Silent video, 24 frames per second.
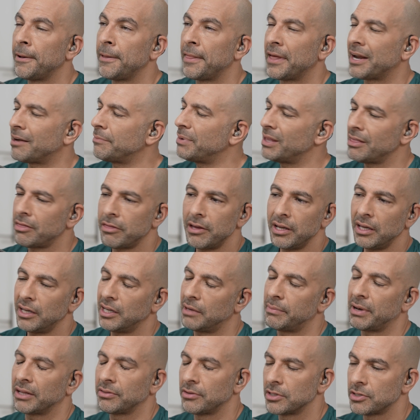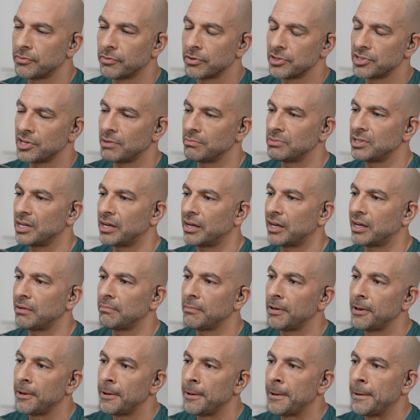And I've been thinking about this for some time.